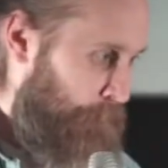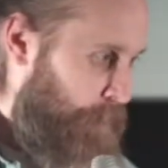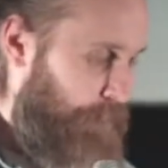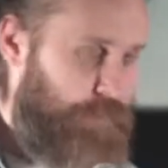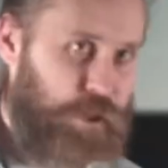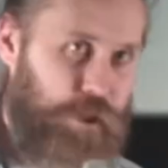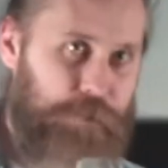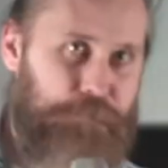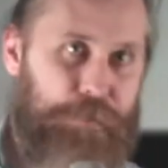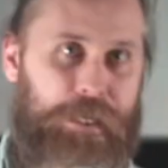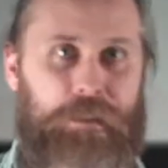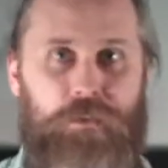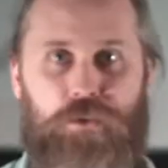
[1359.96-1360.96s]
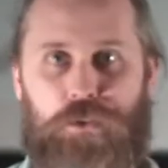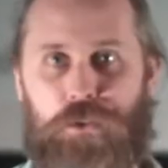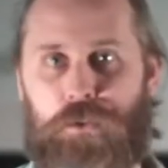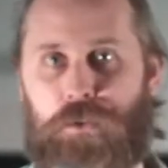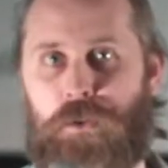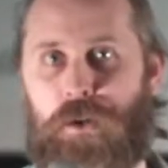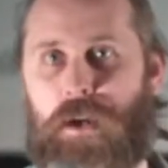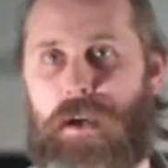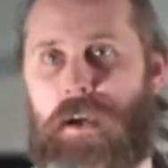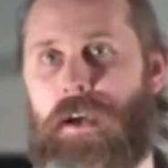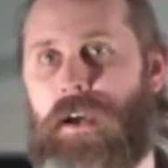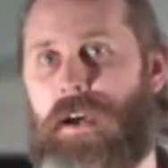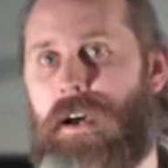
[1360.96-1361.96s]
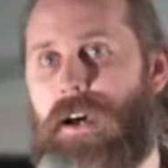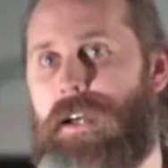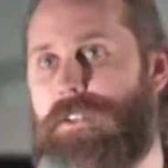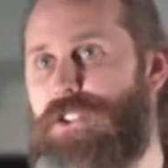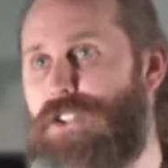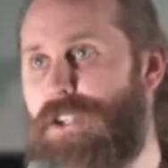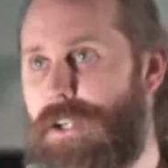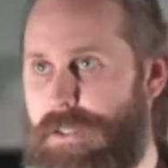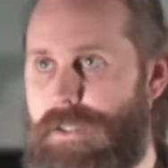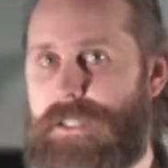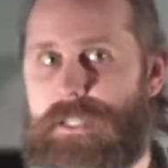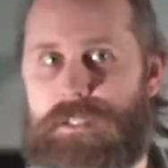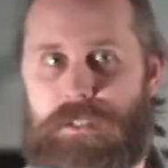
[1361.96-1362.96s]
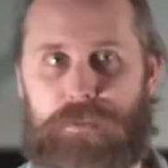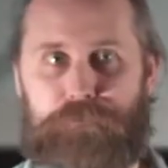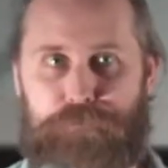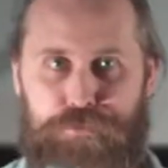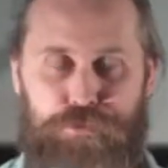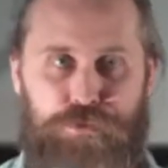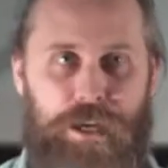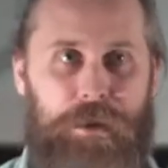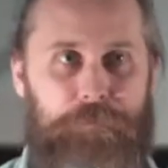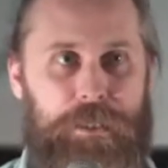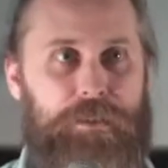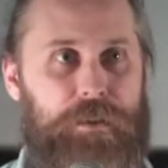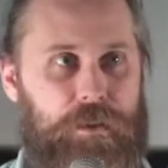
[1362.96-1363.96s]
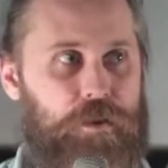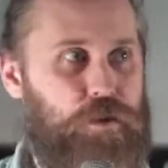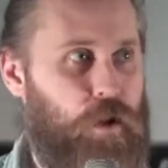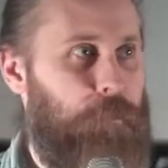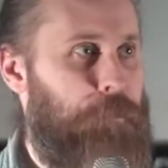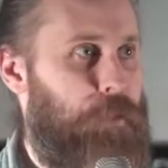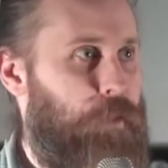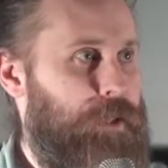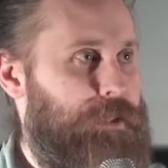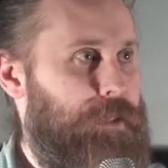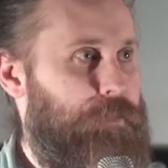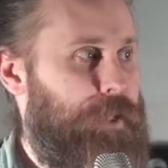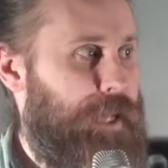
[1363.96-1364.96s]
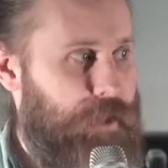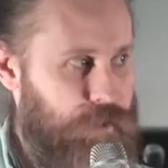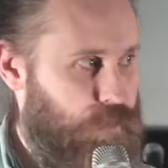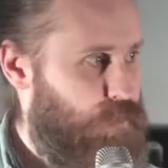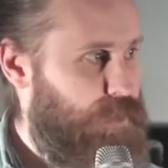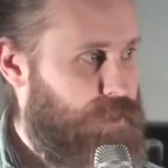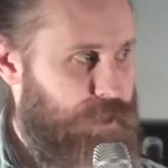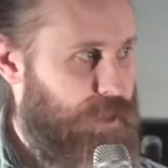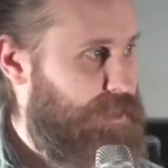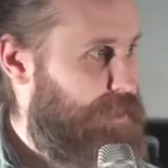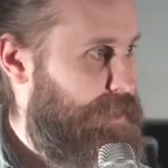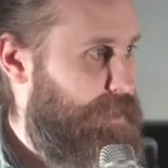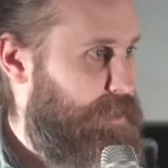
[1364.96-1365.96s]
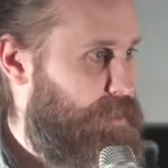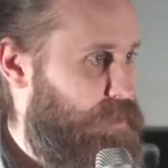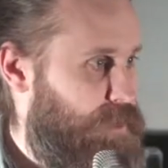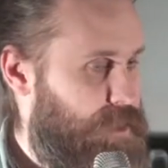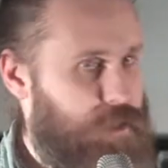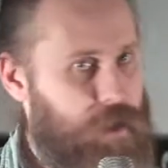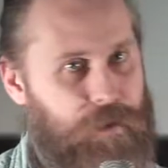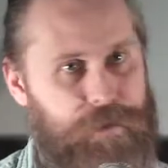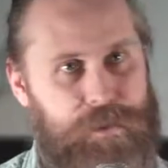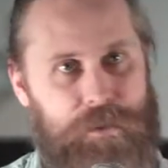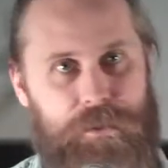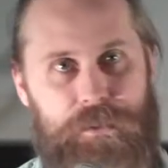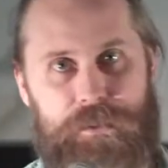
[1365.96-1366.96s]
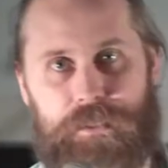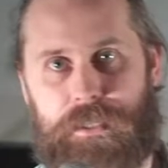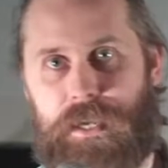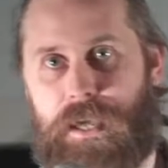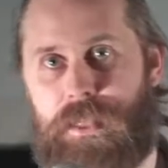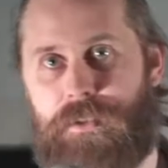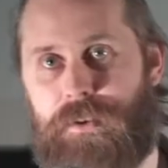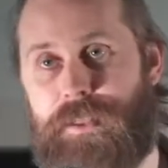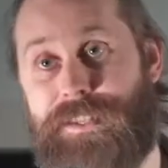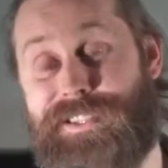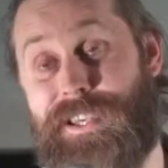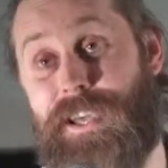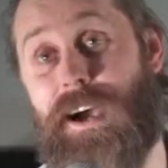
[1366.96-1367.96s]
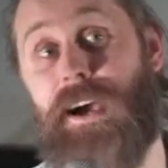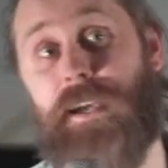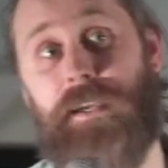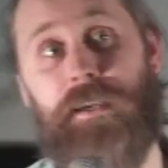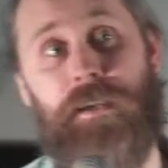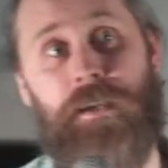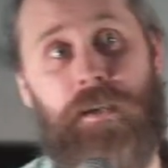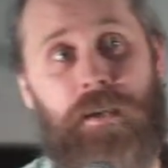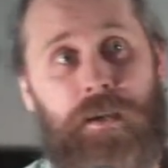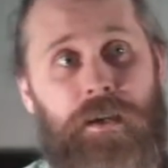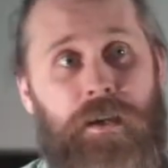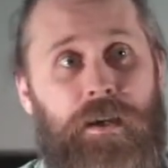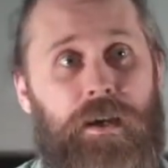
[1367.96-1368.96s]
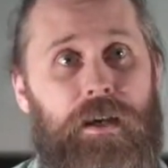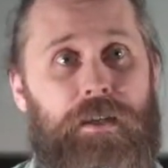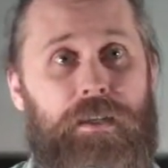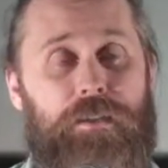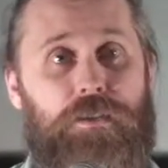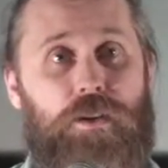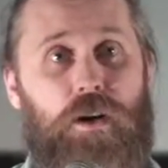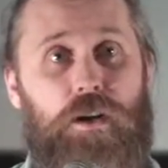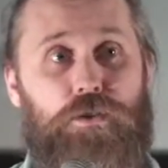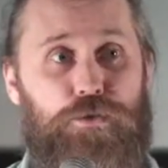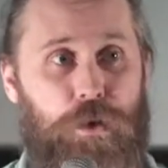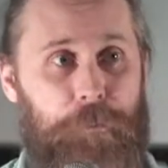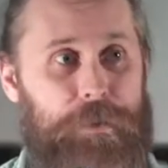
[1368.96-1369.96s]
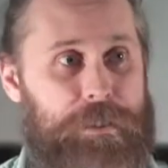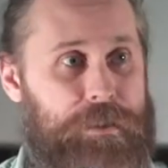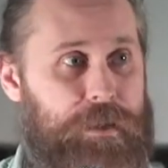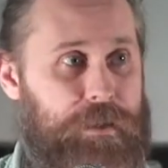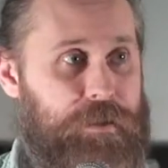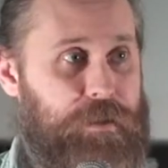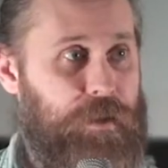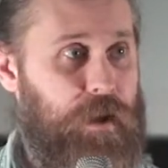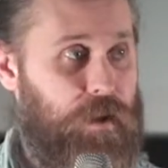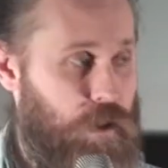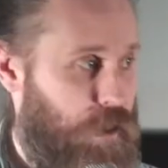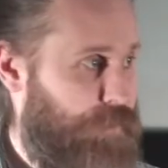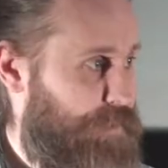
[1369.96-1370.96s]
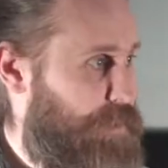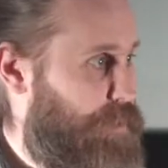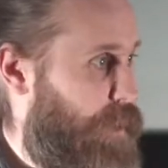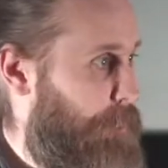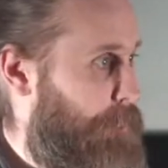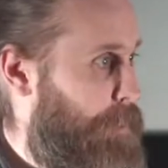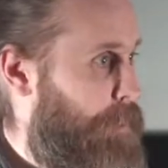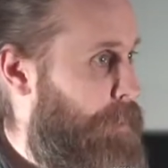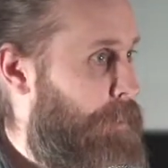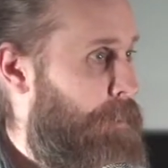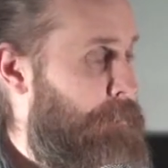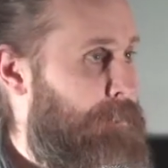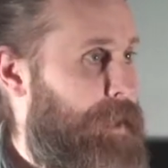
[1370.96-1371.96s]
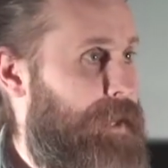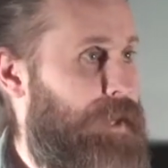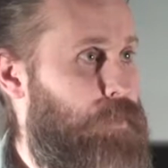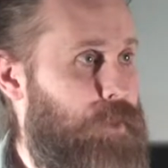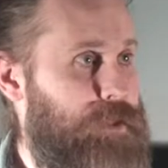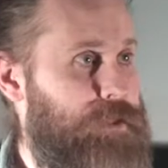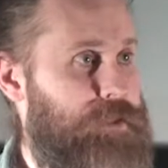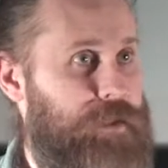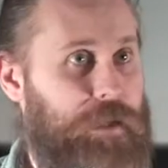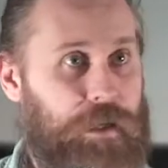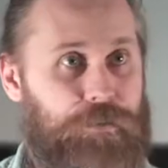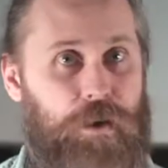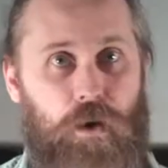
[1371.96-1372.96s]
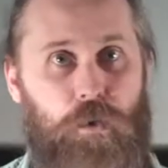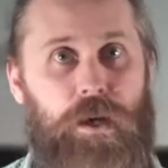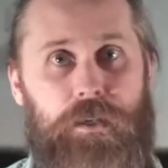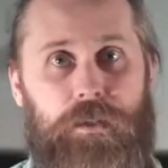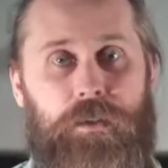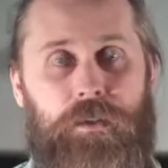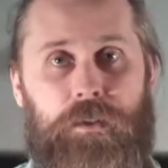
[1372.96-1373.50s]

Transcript: I've just been to a church leaders prayer meeting in Stockport. He said, we gathered all the church leaders, all the charity leaders together, and there's a guy. And he's got a drop-in center, a coffee shop. And he wants to give it away.